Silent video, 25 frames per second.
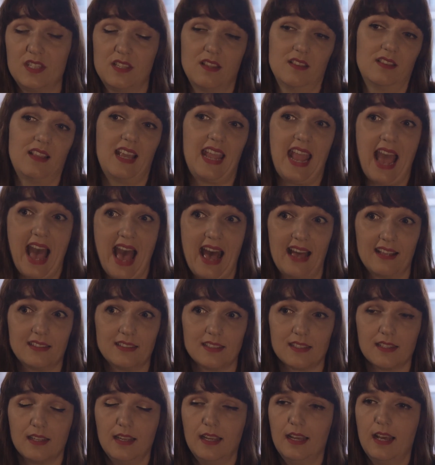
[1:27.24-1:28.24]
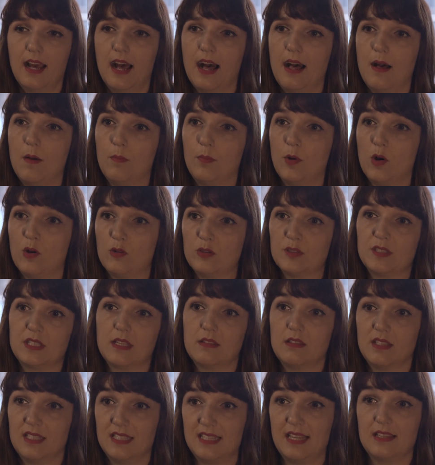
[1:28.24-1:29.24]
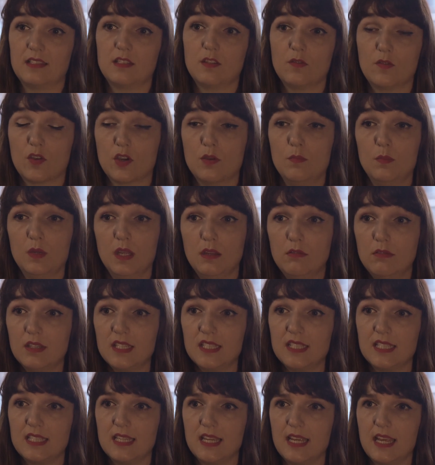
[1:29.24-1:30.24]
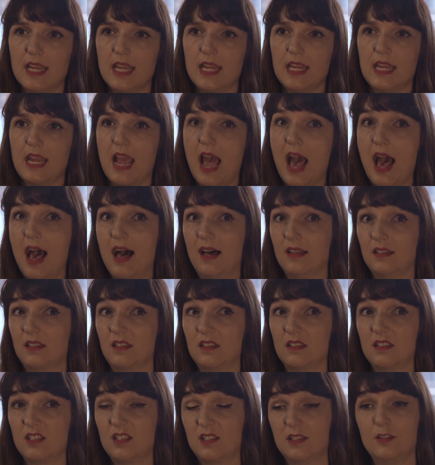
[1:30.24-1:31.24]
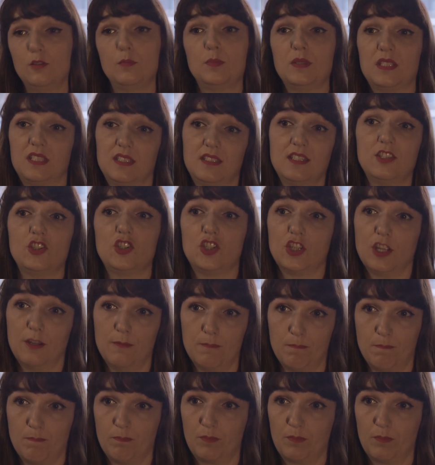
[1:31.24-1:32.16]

that they had, but also the sense of community and the superstition,